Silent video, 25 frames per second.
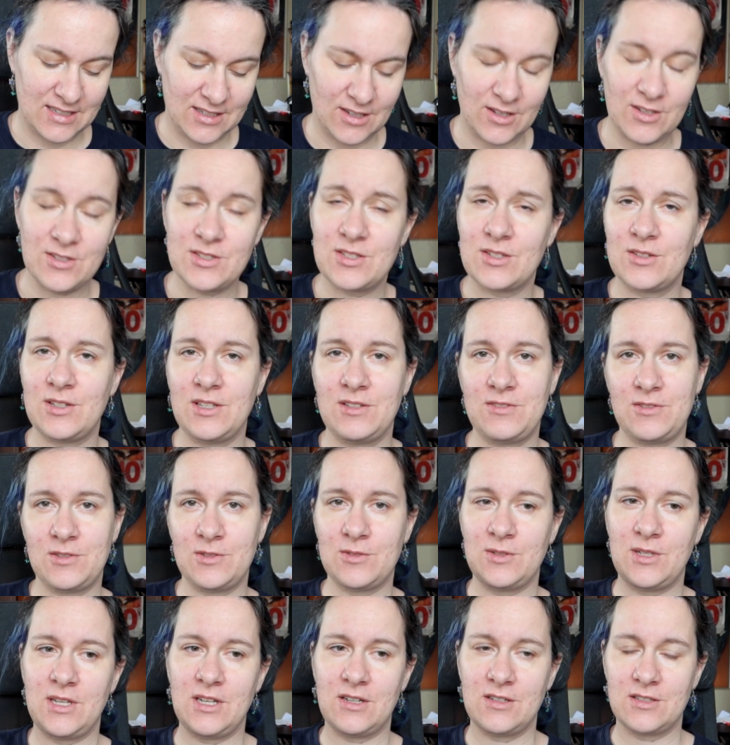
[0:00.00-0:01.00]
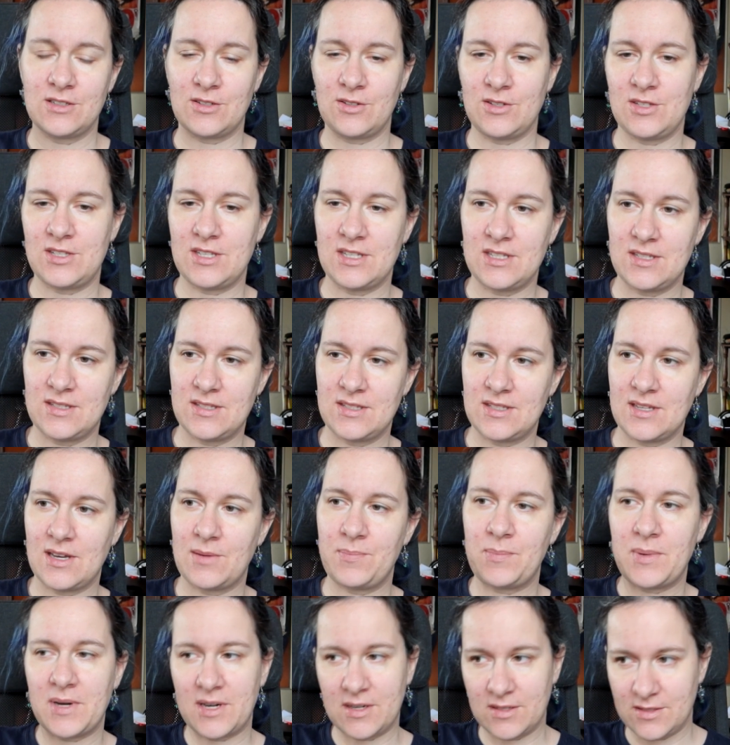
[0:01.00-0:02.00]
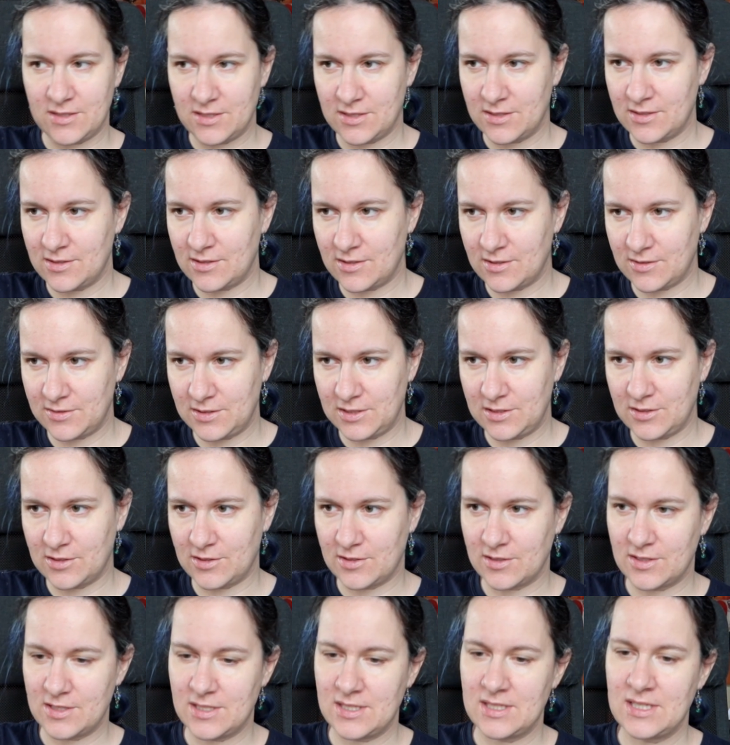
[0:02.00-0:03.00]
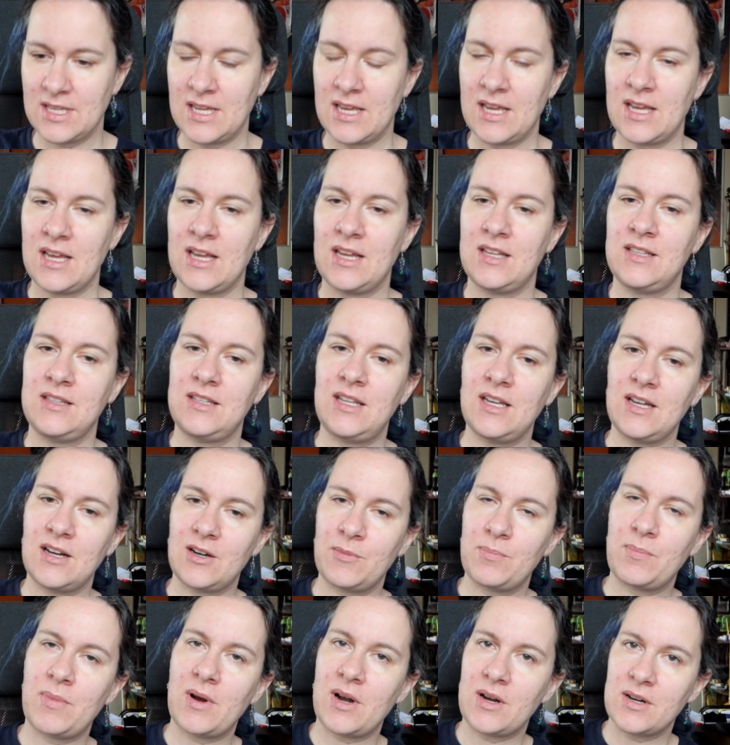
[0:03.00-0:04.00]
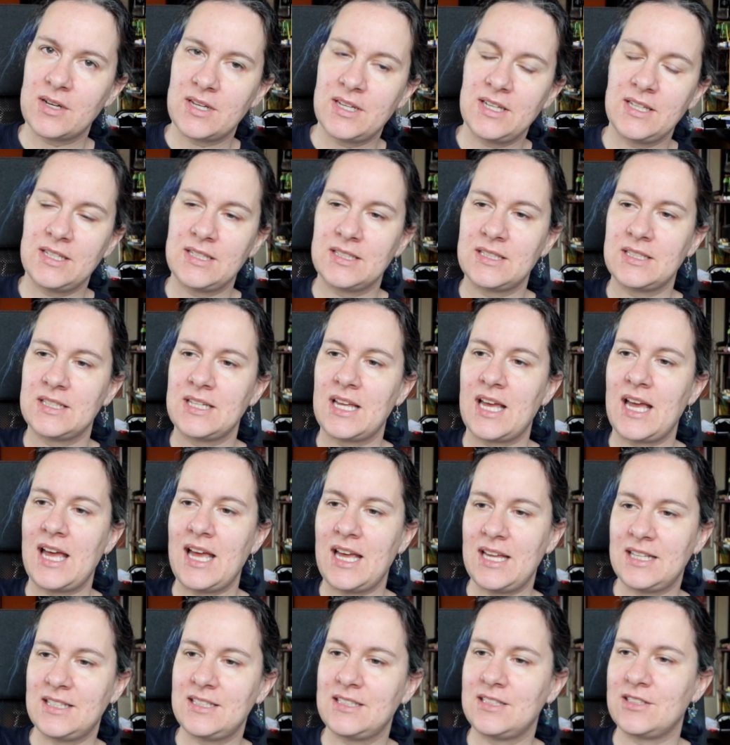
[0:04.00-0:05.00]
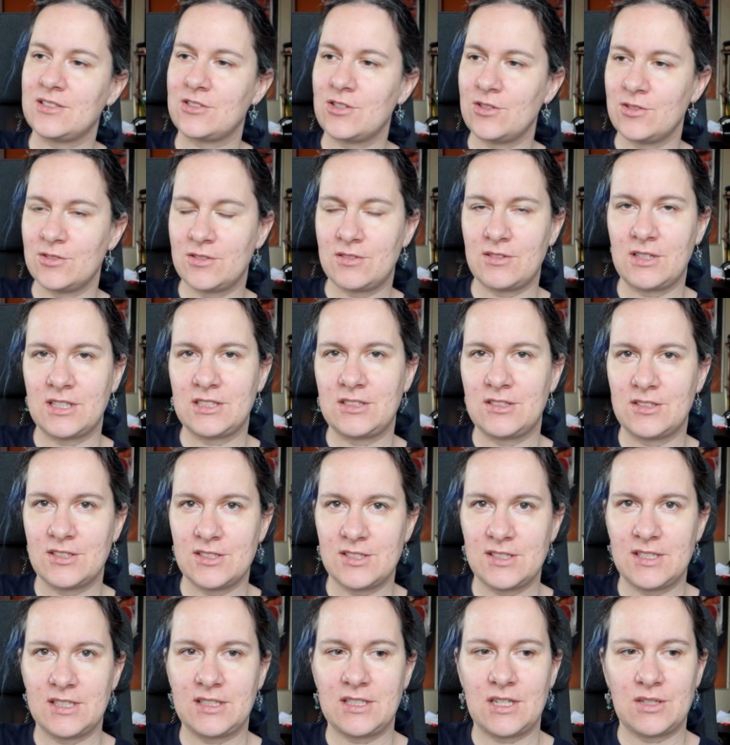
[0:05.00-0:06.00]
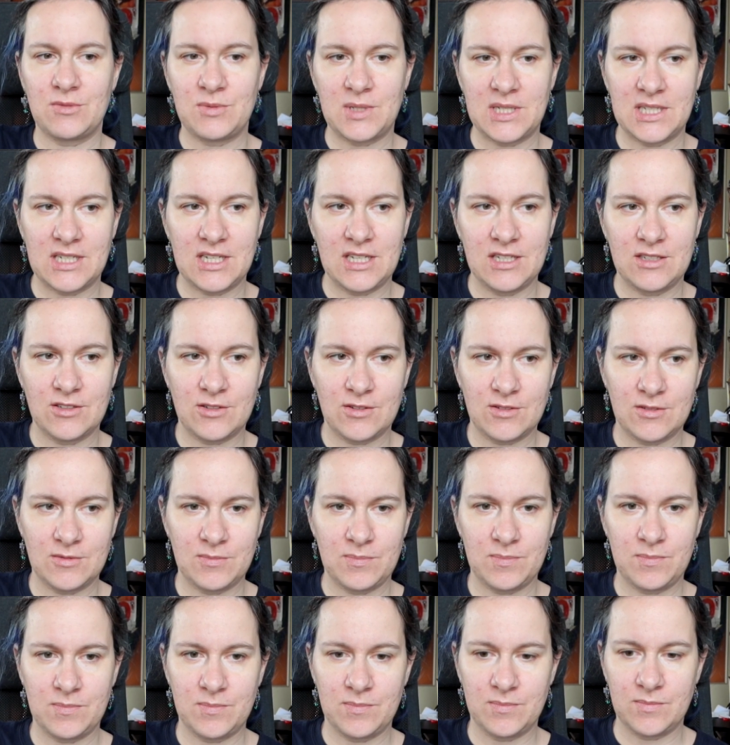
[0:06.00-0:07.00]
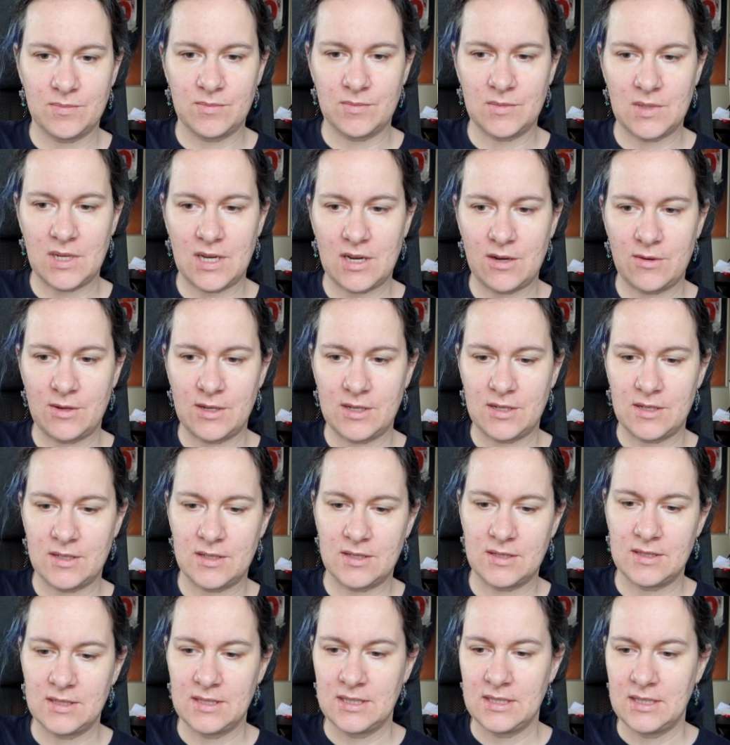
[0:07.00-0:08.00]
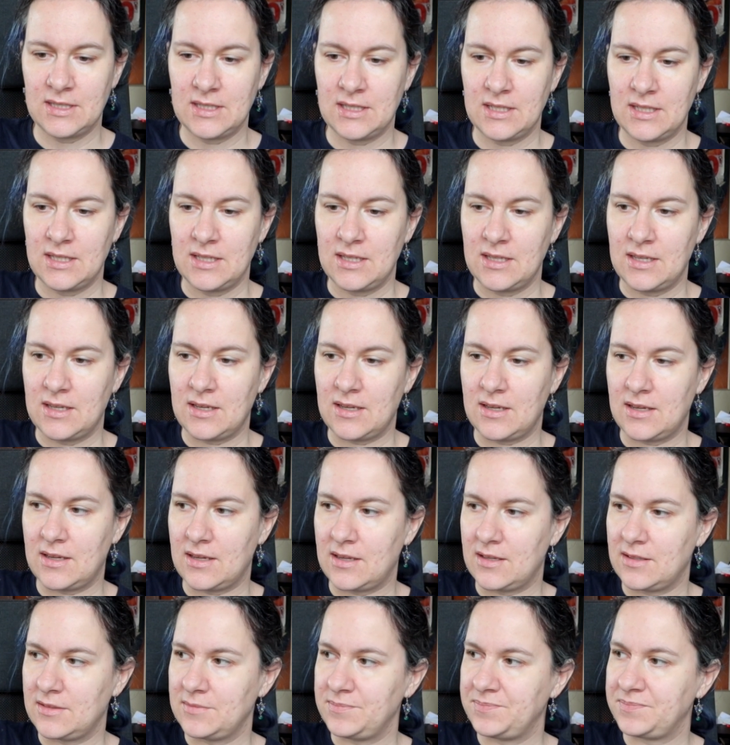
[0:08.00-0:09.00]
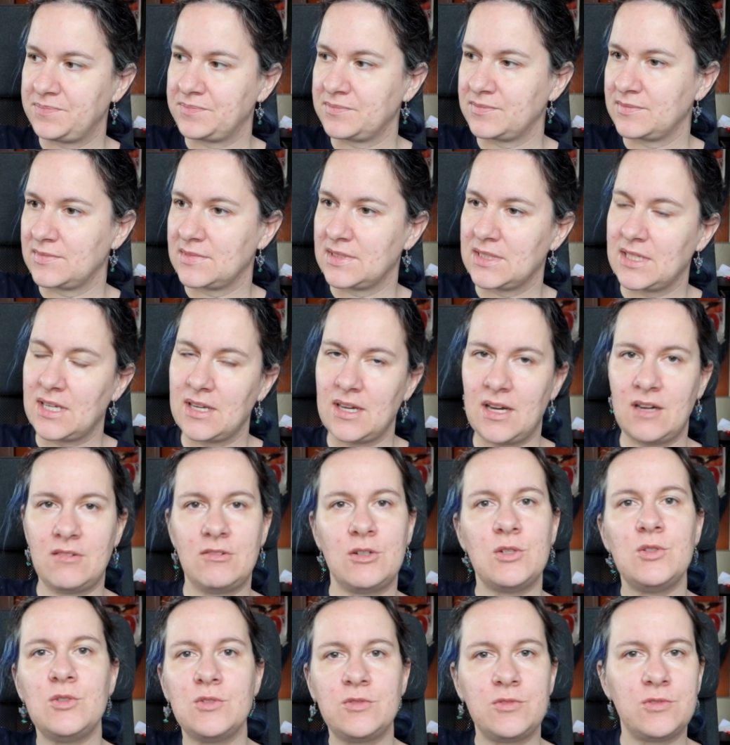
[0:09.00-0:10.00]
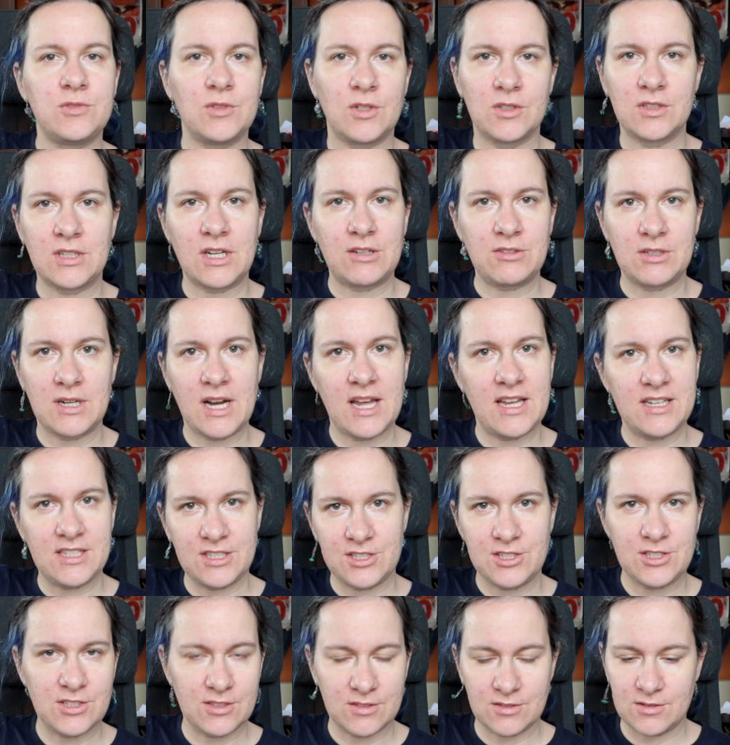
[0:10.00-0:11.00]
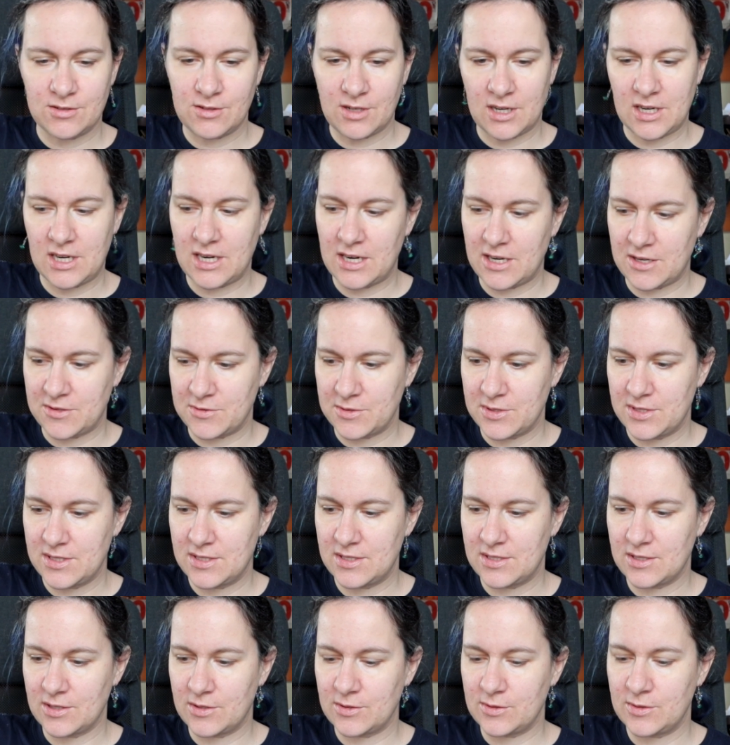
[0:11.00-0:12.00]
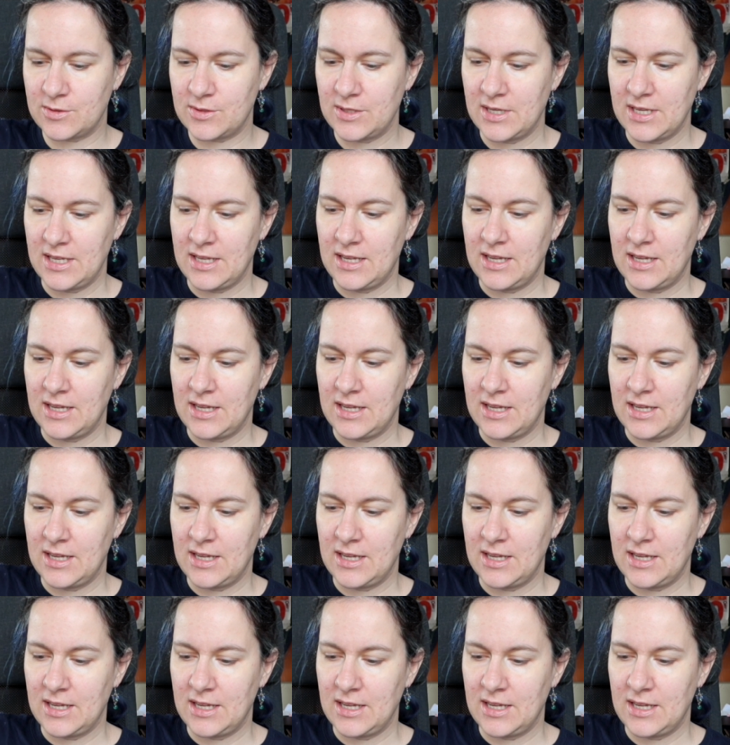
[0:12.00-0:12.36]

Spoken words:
also, if you hear noises apart of the dogs, they are barking at the contractors that are working on our a roof on our addition to our house. So